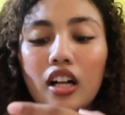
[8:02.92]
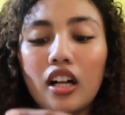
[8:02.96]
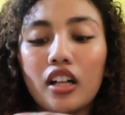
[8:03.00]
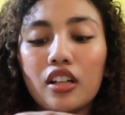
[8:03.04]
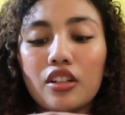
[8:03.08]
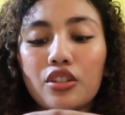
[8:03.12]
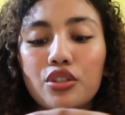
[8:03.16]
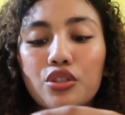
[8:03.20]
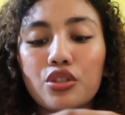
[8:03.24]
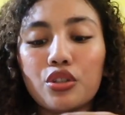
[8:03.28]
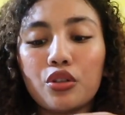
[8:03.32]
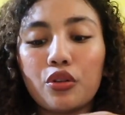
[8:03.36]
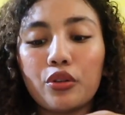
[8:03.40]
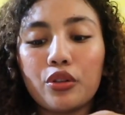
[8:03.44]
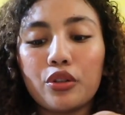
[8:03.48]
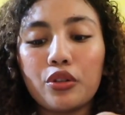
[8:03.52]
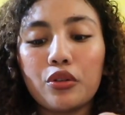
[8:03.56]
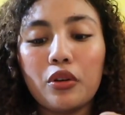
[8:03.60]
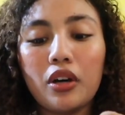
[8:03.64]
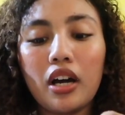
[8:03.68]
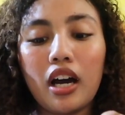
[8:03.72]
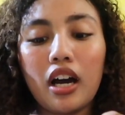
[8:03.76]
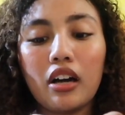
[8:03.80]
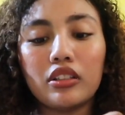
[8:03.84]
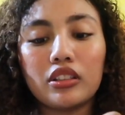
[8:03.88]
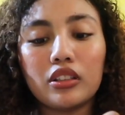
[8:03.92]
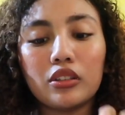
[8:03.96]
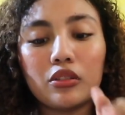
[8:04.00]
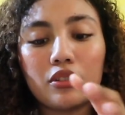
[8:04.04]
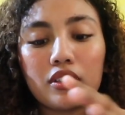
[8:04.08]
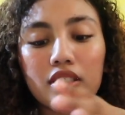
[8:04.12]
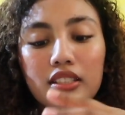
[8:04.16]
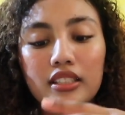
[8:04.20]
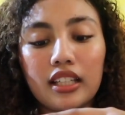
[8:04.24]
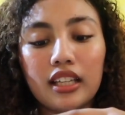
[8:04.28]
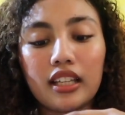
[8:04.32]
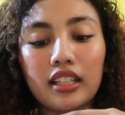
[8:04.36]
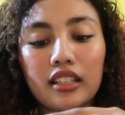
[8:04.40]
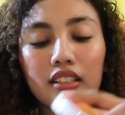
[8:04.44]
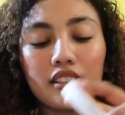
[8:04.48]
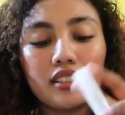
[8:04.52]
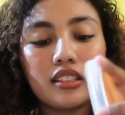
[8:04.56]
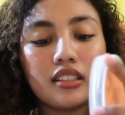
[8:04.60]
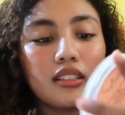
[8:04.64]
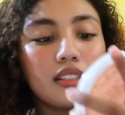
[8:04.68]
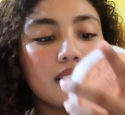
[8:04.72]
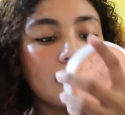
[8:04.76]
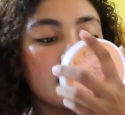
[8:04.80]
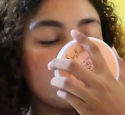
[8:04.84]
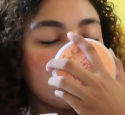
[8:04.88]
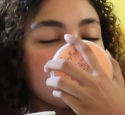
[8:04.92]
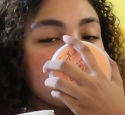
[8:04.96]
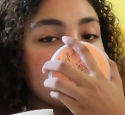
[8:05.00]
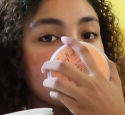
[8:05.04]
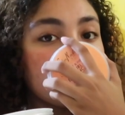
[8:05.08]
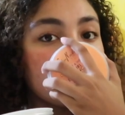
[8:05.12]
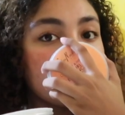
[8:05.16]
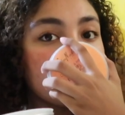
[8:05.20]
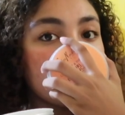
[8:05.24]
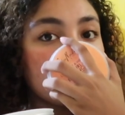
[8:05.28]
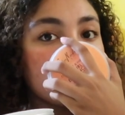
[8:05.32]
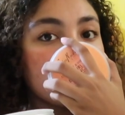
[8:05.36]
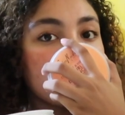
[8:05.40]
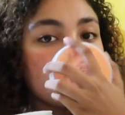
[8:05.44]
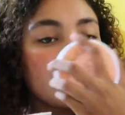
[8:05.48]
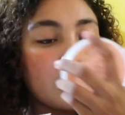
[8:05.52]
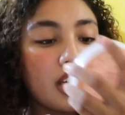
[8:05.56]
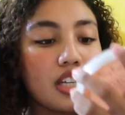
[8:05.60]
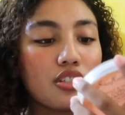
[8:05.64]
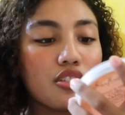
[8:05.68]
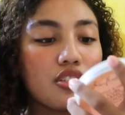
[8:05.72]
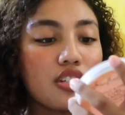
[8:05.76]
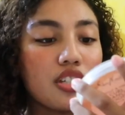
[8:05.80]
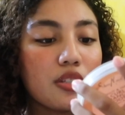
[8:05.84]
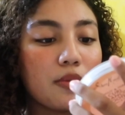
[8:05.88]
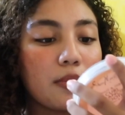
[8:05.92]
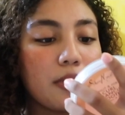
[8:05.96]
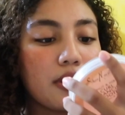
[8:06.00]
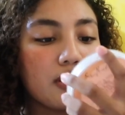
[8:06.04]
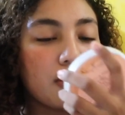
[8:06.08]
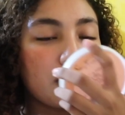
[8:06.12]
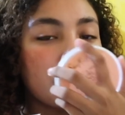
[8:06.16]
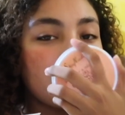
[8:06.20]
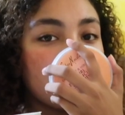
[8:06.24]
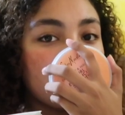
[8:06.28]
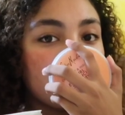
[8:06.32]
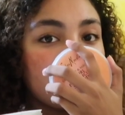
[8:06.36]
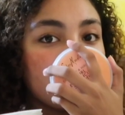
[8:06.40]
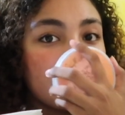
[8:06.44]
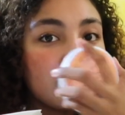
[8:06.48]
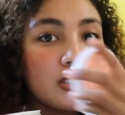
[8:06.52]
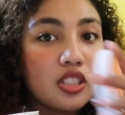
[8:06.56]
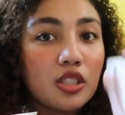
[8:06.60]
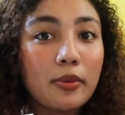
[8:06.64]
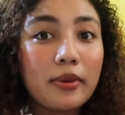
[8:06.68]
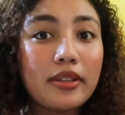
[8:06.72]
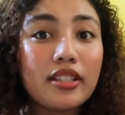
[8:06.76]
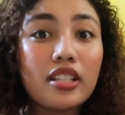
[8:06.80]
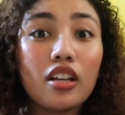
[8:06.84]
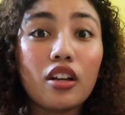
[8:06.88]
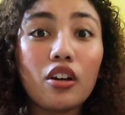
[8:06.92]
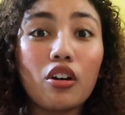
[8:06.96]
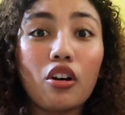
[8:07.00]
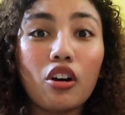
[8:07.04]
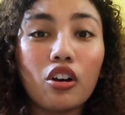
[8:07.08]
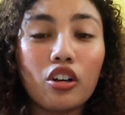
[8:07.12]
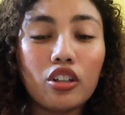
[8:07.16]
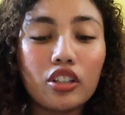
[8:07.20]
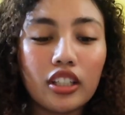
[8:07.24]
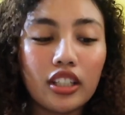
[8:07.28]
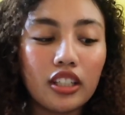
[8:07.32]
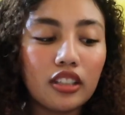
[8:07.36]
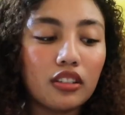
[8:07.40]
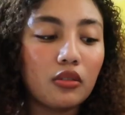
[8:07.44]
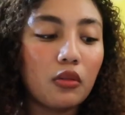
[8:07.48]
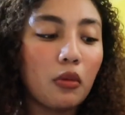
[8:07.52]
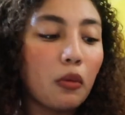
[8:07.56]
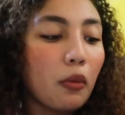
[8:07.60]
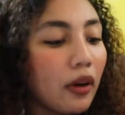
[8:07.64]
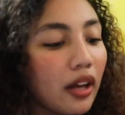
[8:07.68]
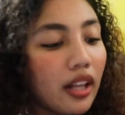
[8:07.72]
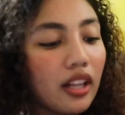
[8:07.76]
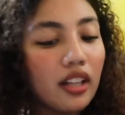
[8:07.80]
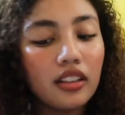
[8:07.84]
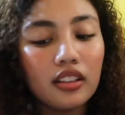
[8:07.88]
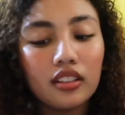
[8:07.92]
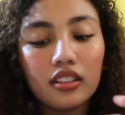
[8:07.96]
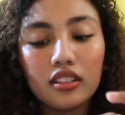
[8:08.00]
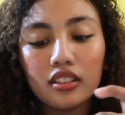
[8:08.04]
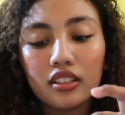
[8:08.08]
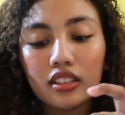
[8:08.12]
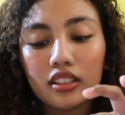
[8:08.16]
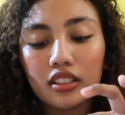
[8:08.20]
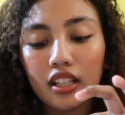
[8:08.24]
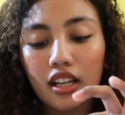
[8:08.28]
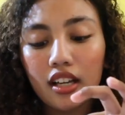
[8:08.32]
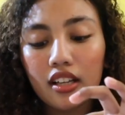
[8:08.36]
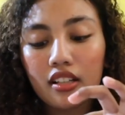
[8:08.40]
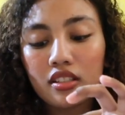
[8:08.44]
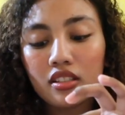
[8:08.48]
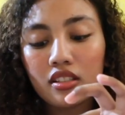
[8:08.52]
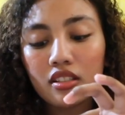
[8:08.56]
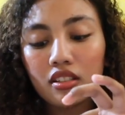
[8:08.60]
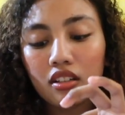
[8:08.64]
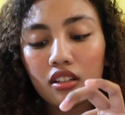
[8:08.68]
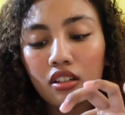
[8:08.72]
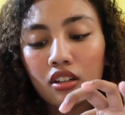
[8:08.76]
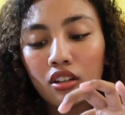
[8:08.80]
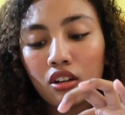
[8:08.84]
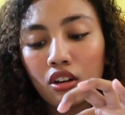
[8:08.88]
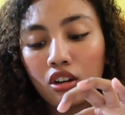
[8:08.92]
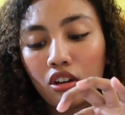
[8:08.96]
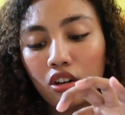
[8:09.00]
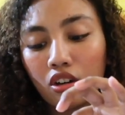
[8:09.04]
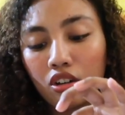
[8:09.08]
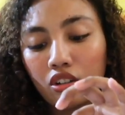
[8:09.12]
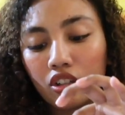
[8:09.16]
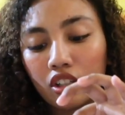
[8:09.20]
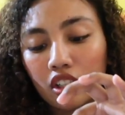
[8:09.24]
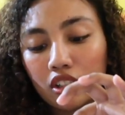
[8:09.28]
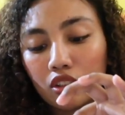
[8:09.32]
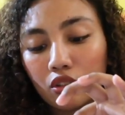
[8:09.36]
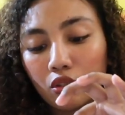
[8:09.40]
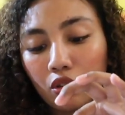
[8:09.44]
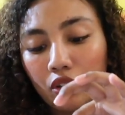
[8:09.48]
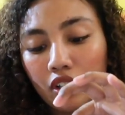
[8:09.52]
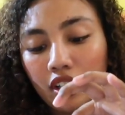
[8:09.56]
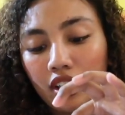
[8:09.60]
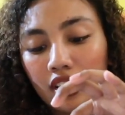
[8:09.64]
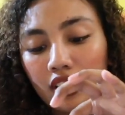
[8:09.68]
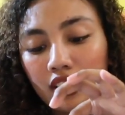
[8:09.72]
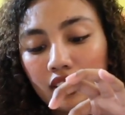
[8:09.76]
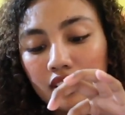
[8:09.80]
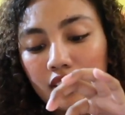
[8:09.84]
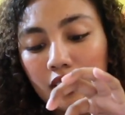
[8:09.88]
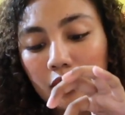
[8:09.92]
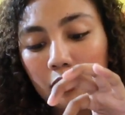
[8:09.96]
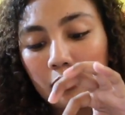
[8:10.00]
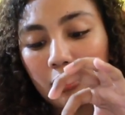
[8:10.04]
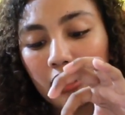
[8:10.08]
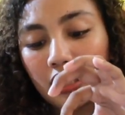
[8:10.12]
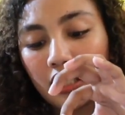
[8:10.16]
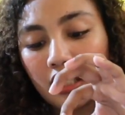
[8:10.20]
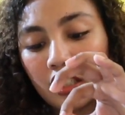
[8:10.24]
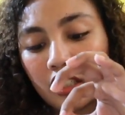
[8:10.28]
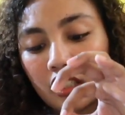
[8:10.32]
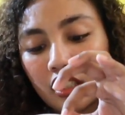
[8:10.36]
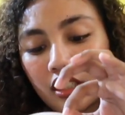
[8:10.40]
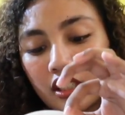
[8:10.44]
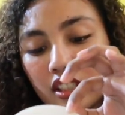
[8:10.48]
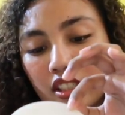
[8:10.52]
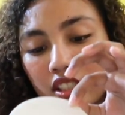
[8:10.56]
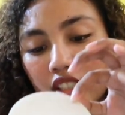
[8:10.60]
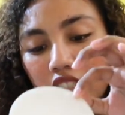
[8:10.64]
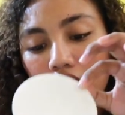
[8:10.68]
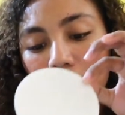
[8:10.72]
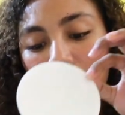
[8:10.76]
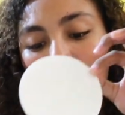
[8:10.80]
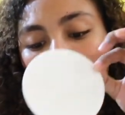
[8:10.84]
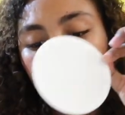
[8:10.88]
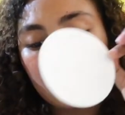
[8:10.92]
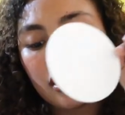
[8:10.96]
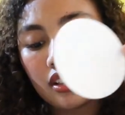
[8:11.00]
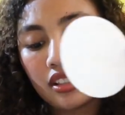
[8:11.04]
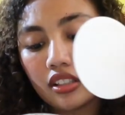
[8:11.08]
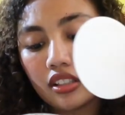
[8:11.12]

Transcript: I'll show you how it looks like. Actually, it smells good. It smells like coconut. Well, it has coconut oil. It's the main ingredient.